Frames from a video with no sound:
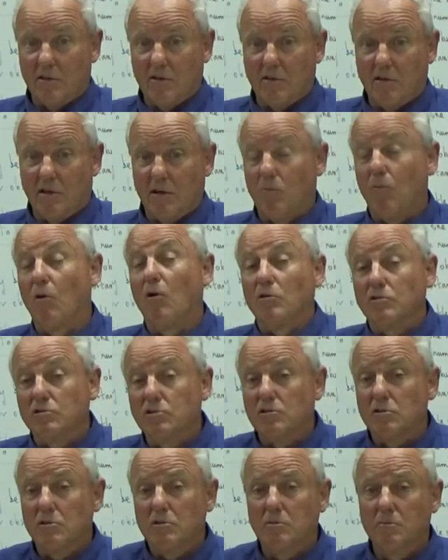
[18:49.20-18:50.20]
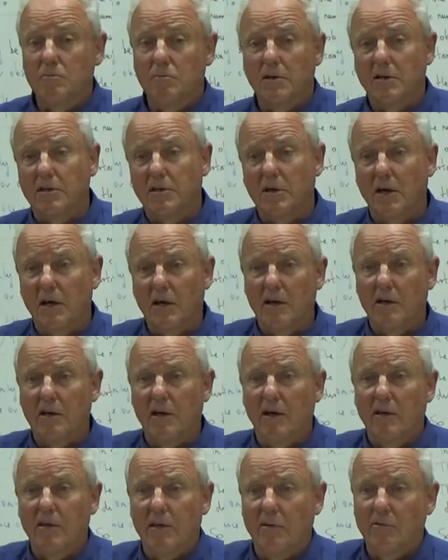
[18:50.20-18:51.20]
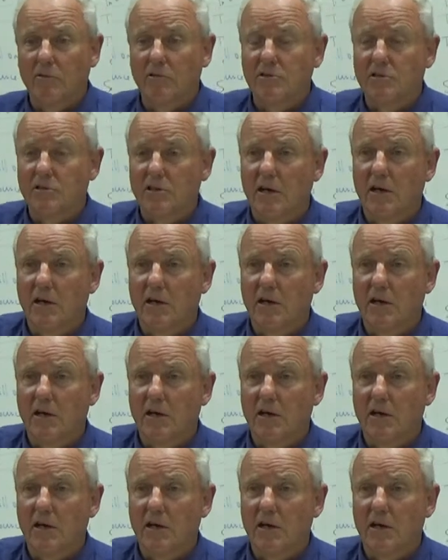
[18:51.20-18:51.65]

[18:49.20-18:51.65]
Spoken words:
There was, but that was